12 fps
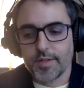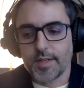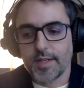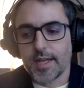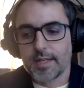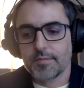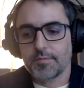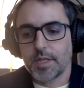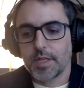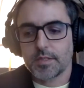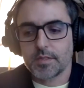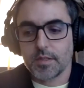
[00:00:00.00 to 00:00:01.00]
and that
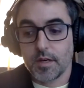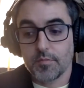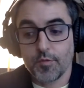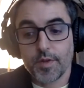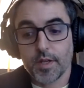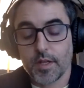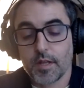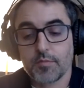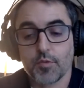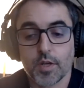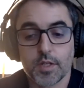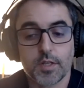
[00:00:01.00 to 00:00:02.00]
means moving a lot
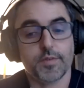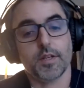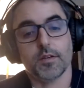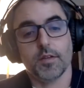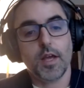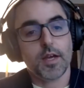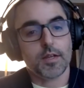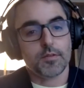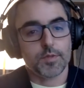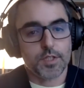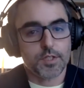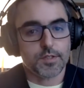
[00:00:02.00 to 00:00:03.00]
more activity online,
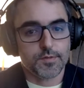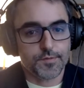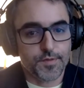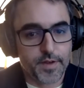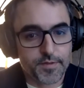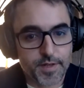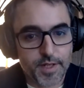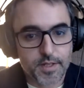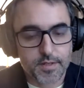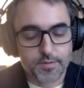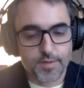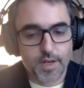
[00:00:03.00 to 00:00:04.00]
which is very
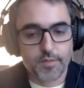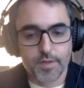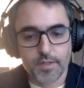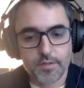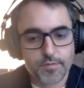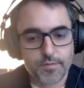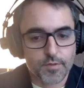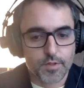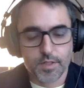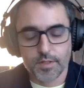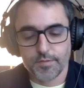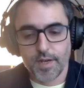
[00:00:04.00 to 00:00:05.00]
relevant for
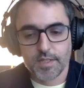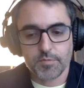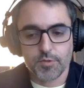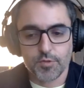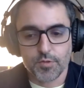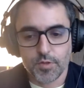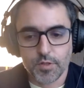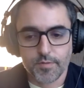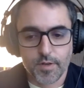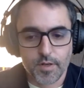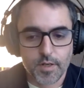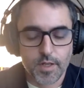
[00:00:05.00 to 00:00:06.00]
the vast majority of
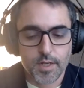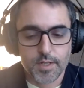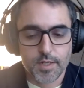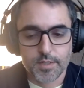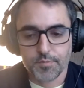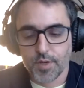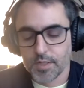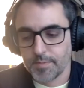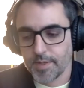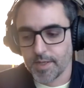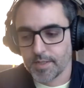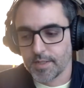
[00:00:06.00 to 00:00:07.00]
our clients and
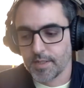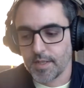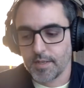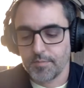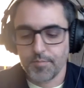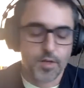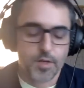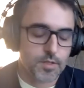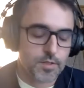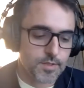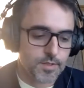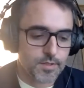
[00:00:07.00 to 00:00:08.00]
prospects and
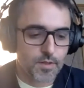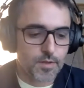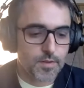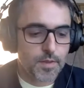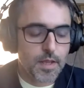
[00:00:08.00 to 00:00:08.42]
partners and so on.